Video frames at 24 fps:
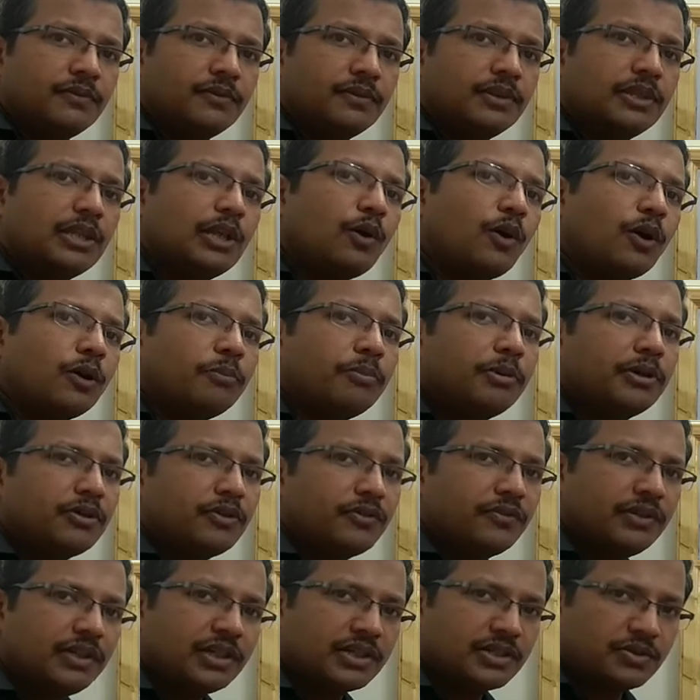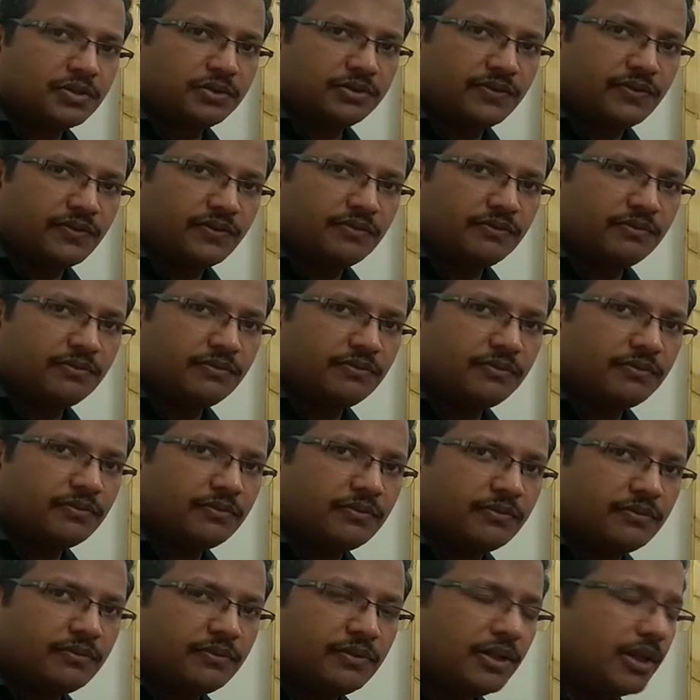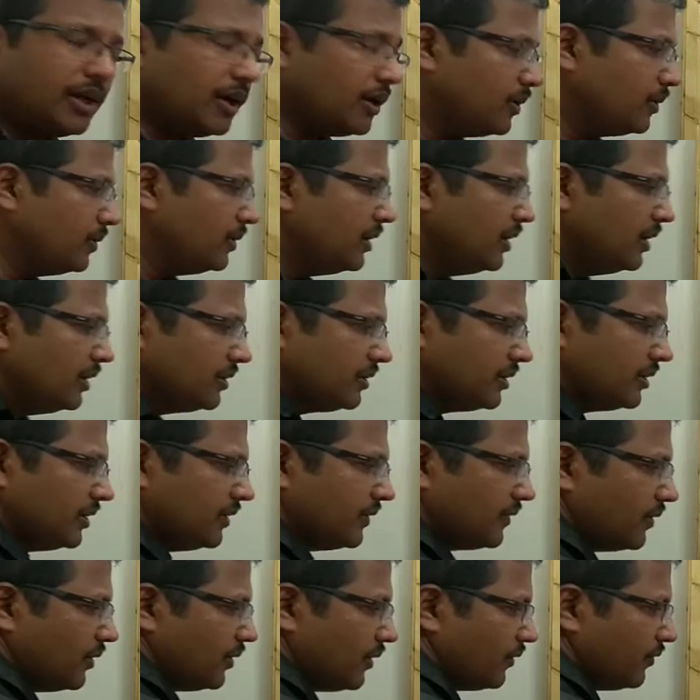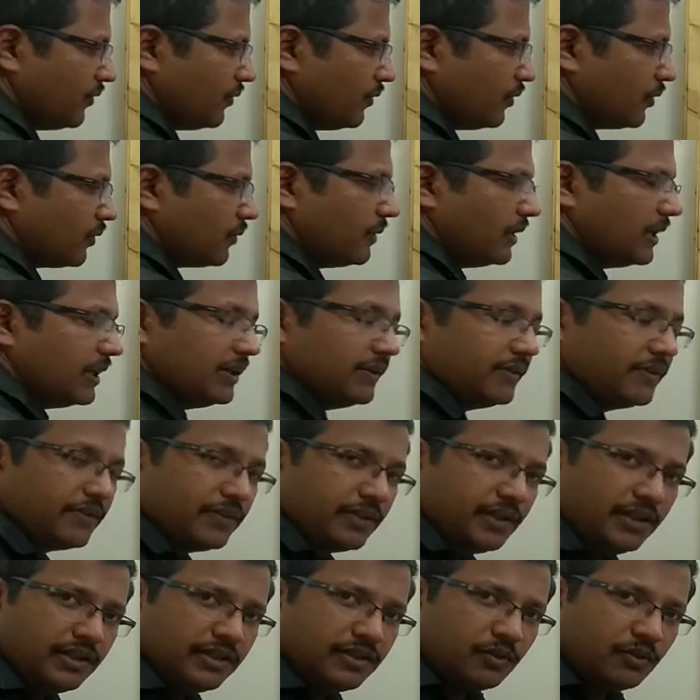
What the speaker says: the lone pair of electrons. Now there is no 4 valency,